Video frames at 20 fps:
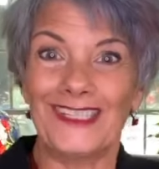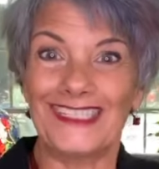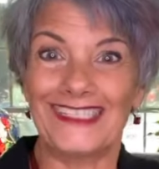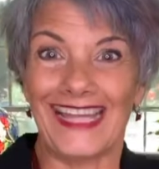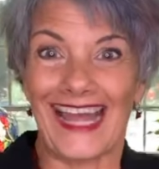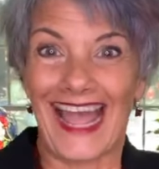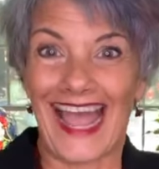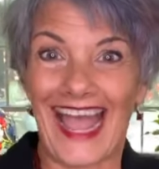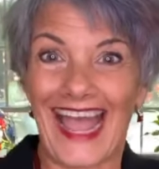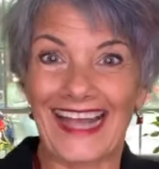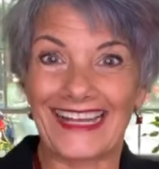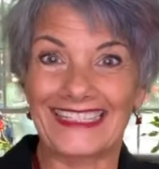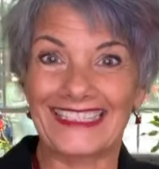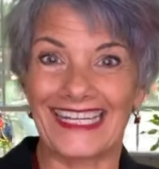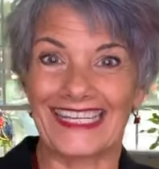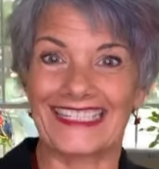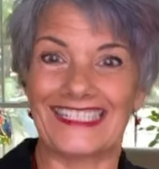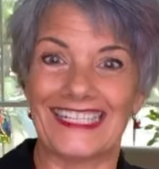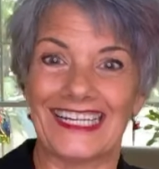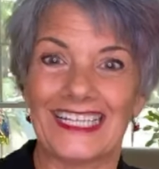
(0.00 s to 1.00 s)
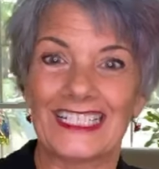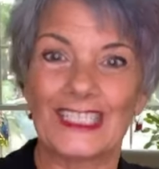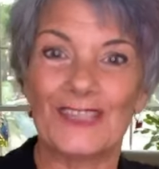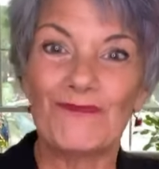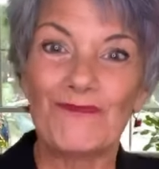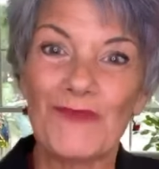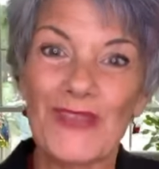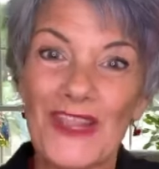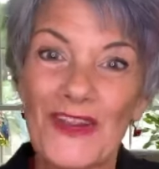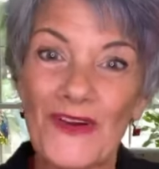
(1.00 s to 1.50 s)
access and
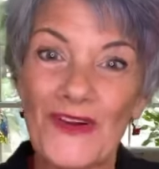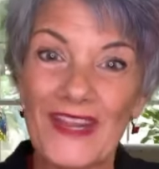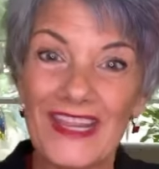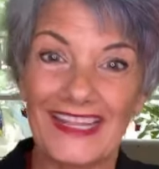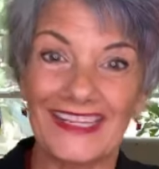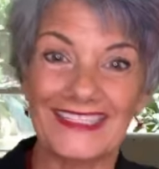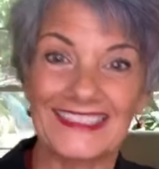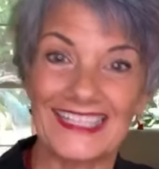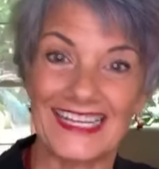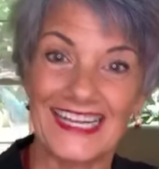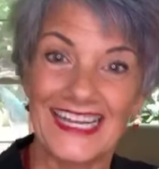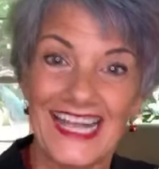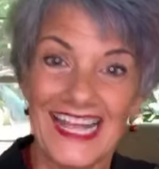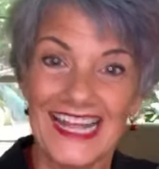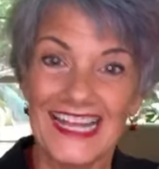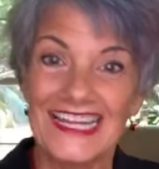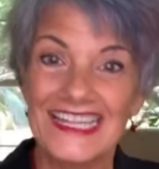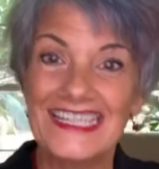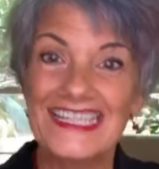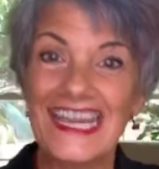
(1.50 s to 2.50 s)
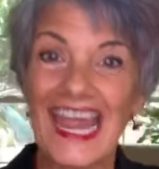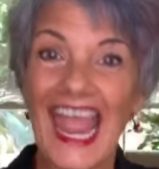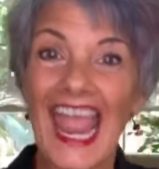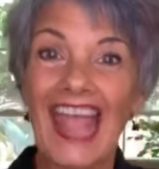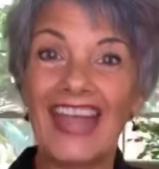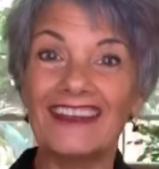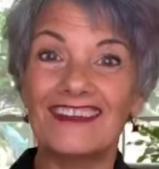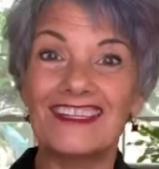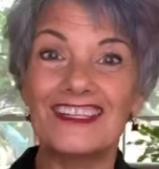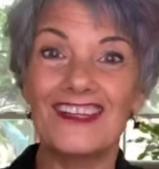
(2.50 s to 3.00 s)
experience and
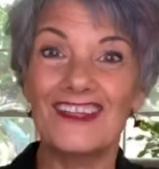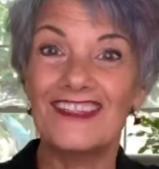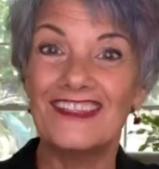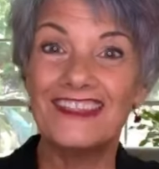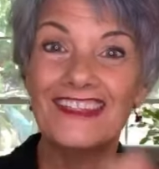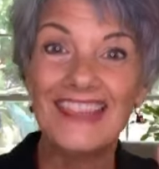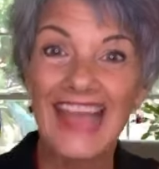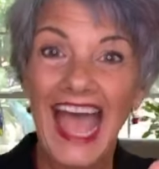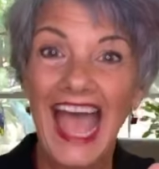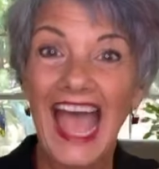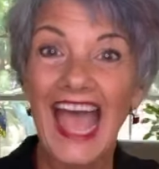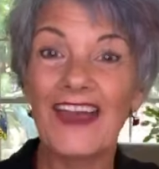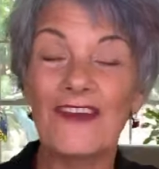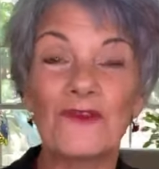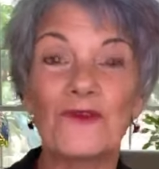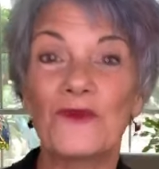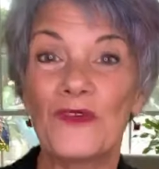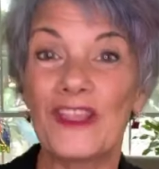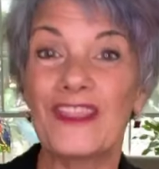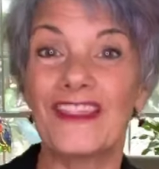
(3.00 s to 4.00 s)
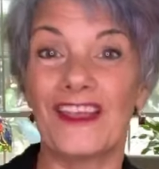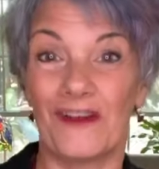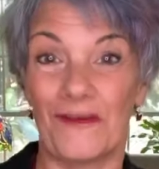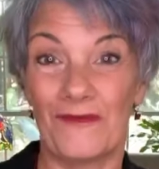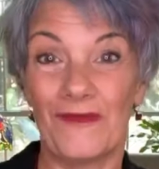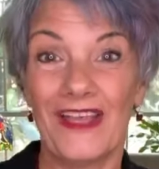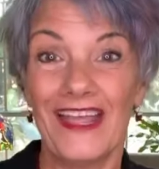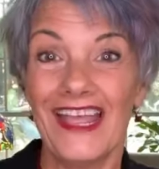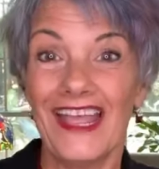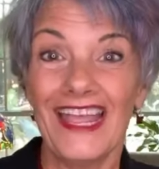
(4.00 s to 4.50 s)
dance to that rhythm
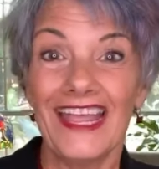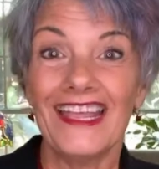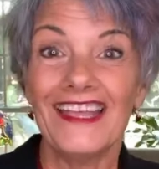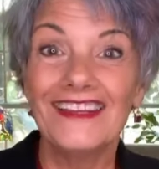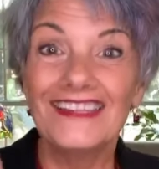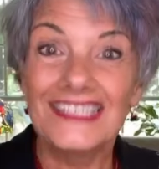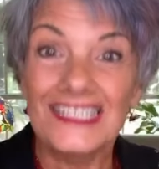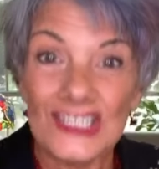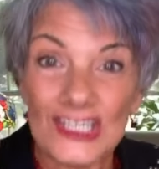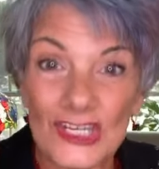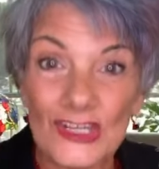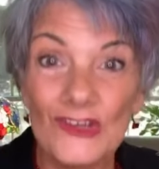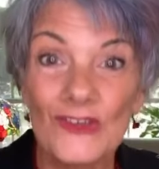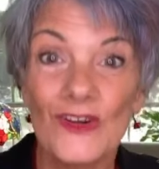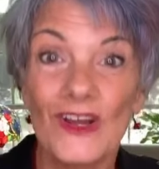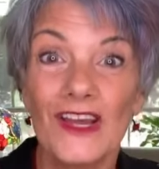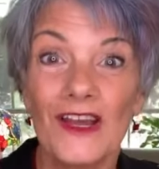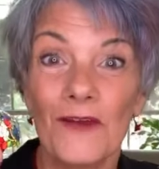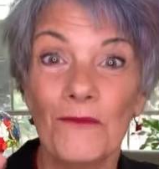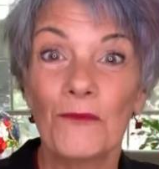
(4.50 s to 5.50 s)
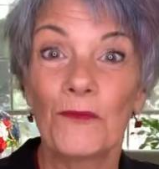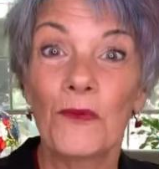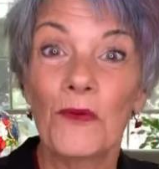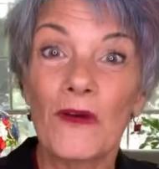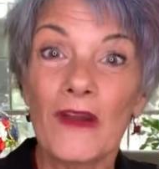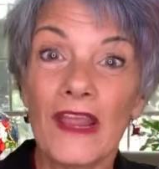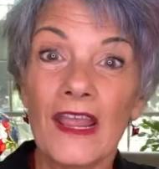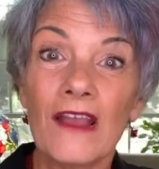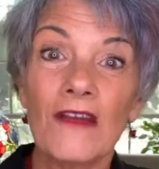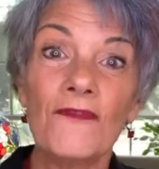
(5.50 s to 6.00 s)
is to
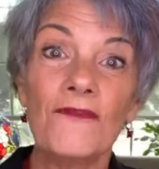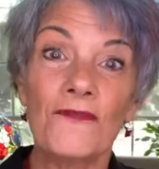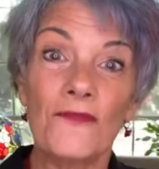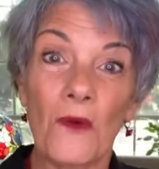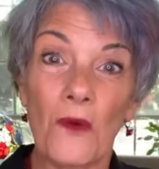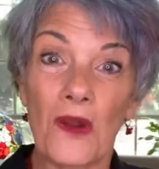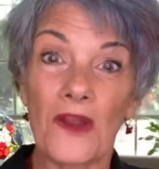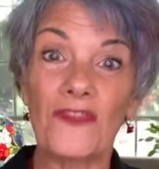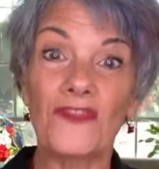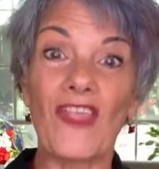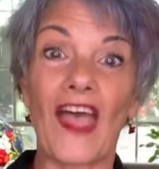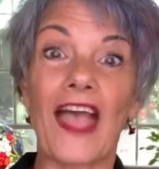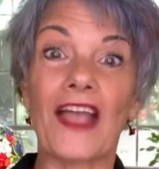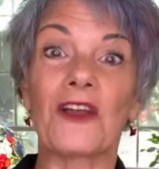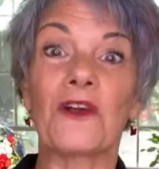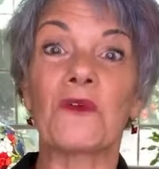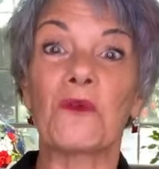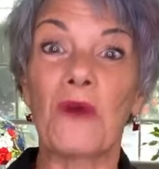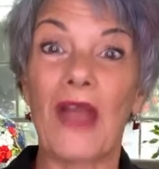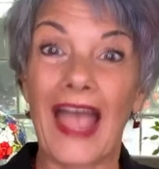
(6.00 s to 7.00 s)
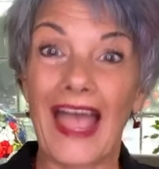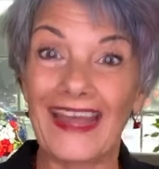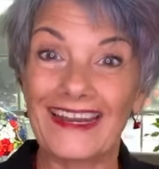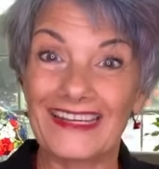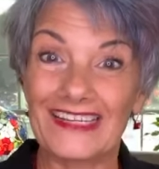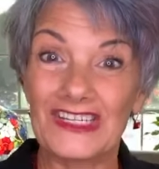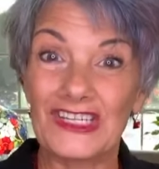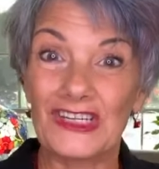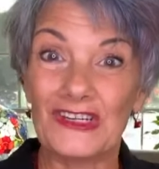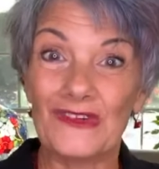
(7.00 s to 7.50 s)
bring forth that
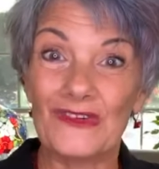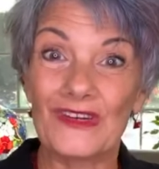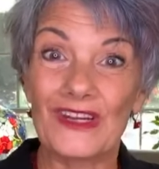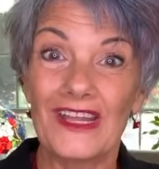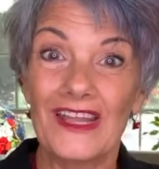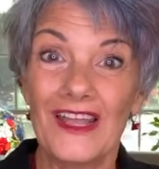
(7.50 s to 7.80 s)
gratitude.